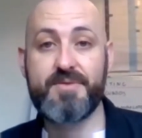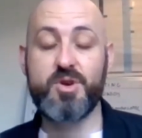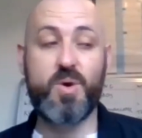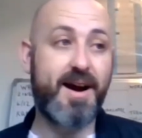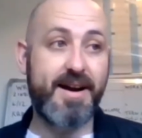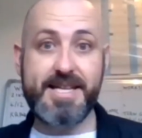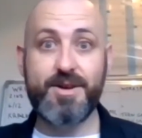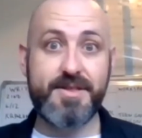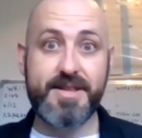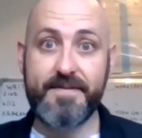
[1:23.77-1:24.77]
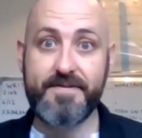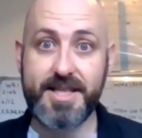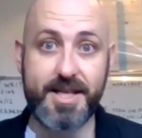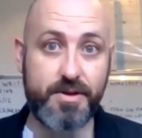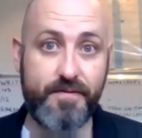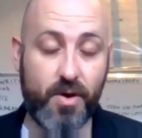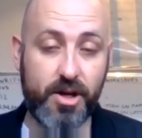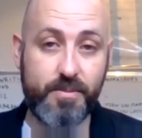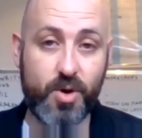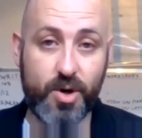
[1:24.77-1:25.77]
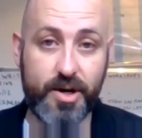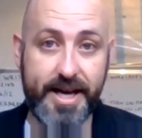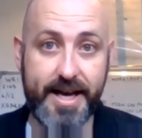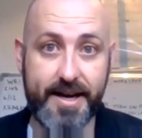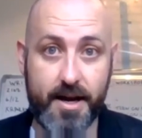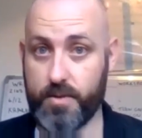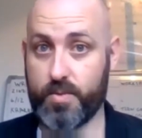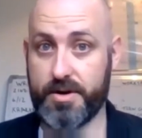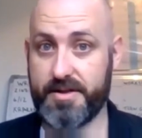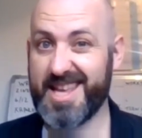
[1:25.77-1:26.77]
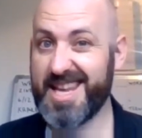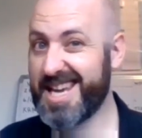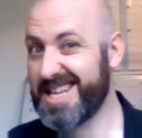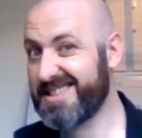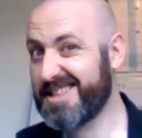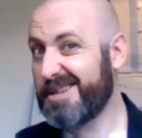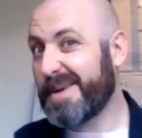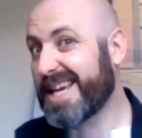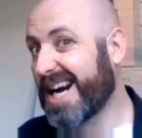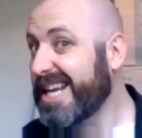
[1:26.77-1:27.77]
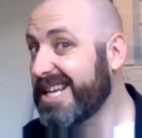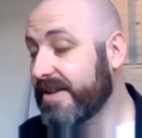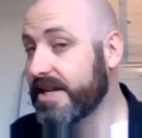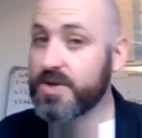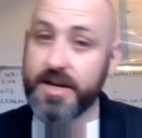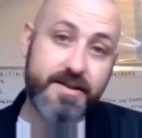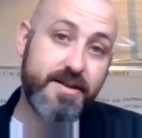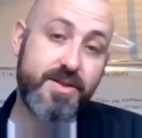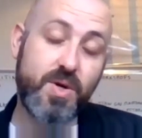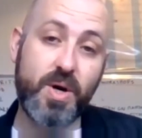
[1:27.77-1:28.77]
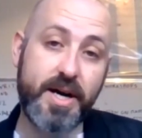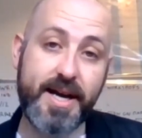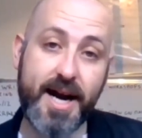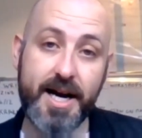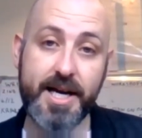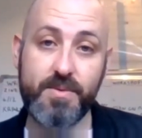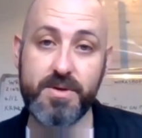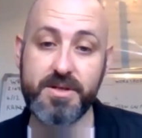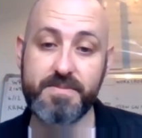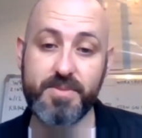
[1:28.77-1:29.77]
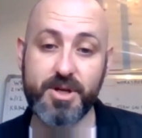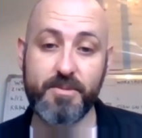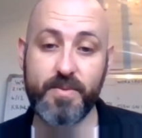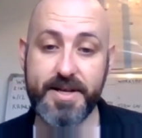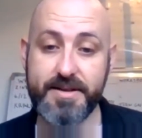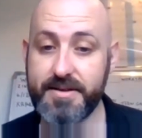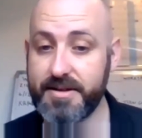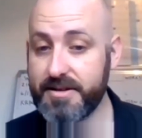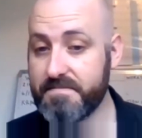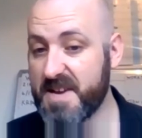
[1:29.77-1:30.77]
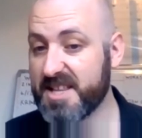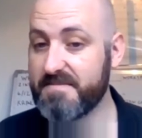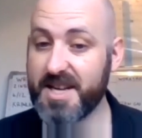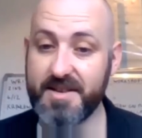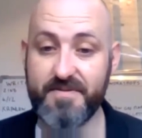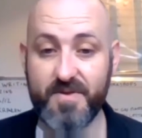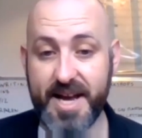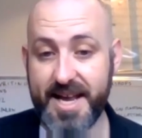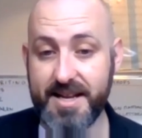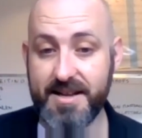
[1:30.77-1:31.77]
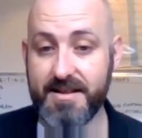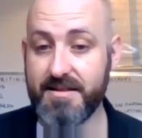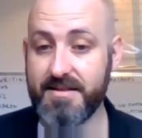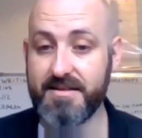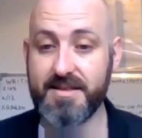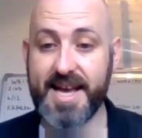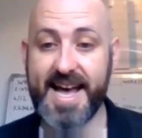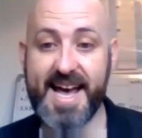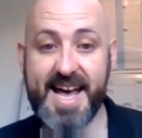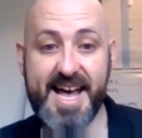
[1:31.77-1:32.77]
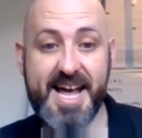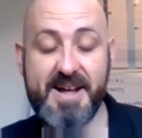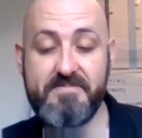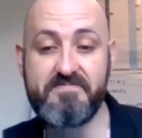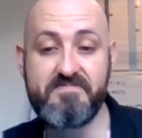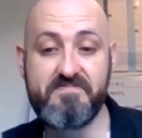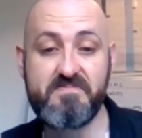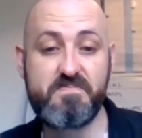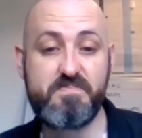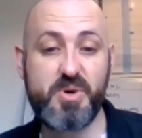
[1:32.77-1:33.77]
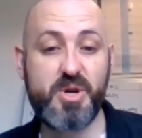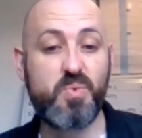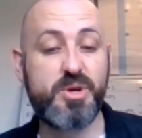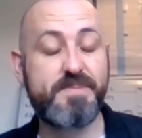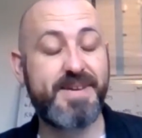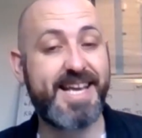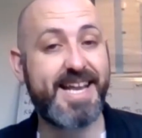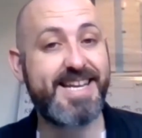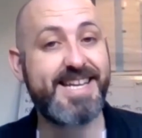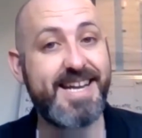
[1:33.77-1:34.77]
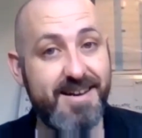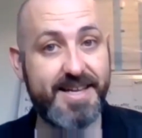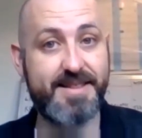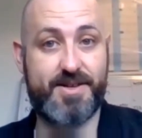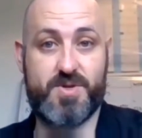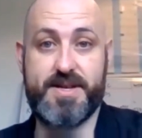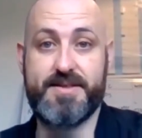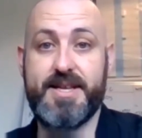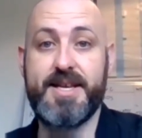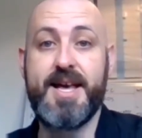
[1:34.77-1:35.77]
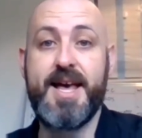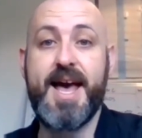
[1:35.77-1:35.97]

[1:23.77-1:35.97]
So Harry doesn't have to deal with Voldemort in Hogwarts. It'd still be kind of an interesting story. Harry would become a wizard, make some nice friends, but it wouldn't be nearly as interesting